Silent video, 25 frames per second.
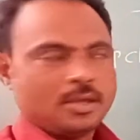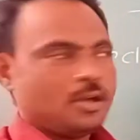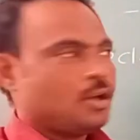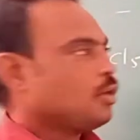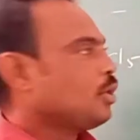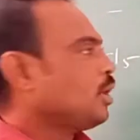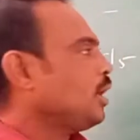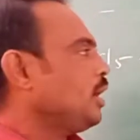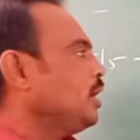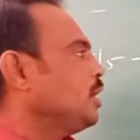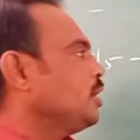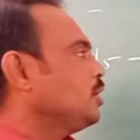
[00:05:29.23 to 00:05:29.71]

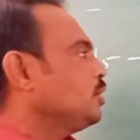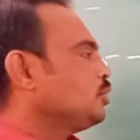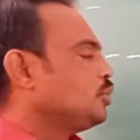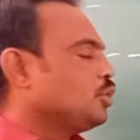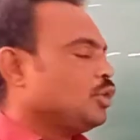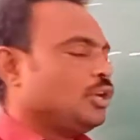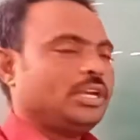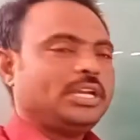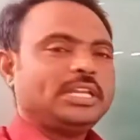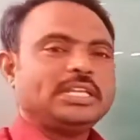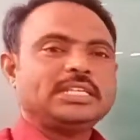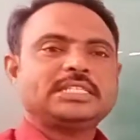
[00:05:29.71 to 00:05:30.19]
Okay,
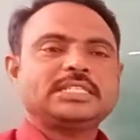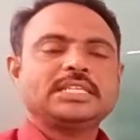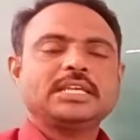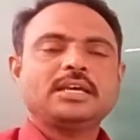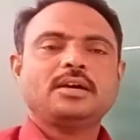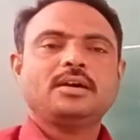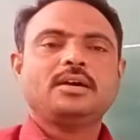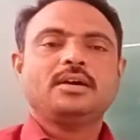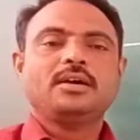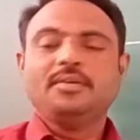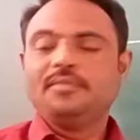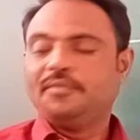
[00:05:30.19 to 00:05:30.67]
so it is
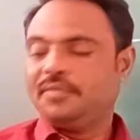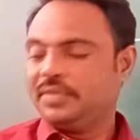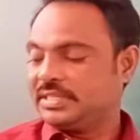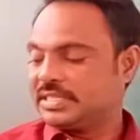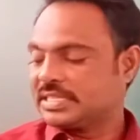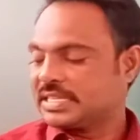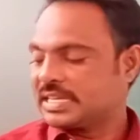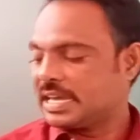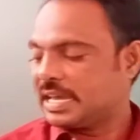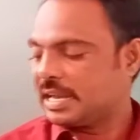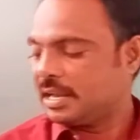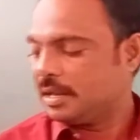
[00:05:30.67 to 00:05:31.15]

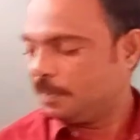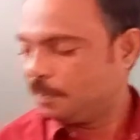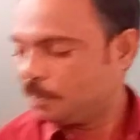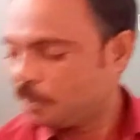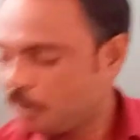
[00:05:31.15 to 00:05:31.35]
physical